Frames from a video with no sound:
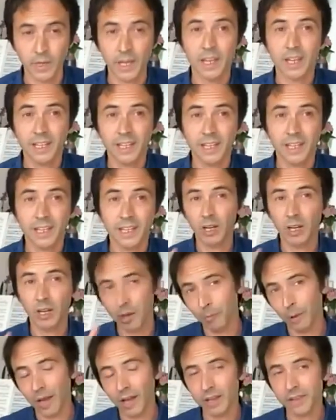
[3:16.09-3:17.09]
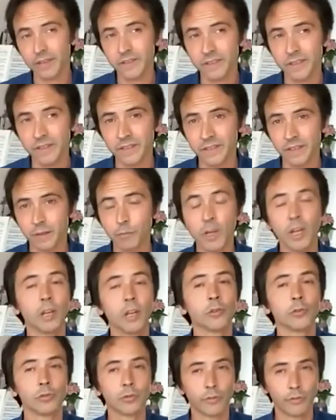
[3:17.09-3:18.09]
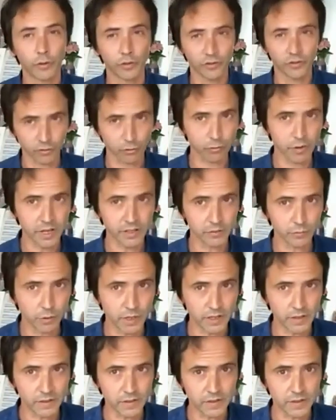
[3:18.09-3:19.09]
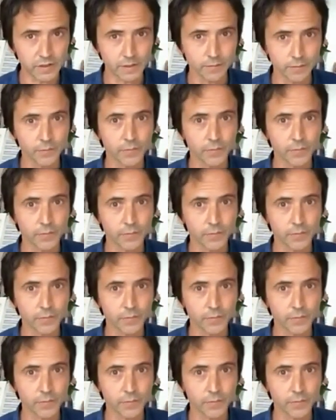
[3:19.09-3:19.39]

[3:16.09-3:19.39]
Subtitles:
He will apply this system to the first 3 suites,